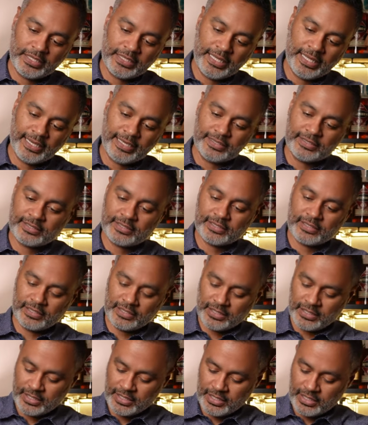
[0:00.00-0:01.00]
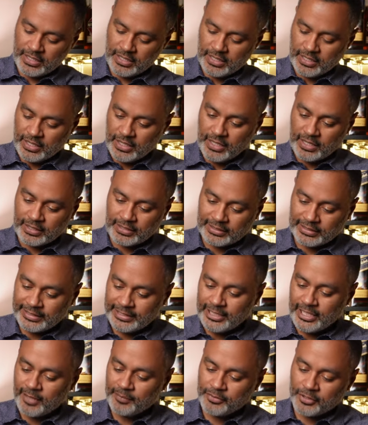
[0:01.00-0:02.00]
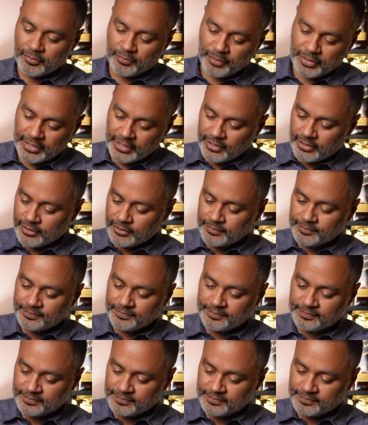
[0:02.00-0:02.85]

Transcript: glass, clean up the peel,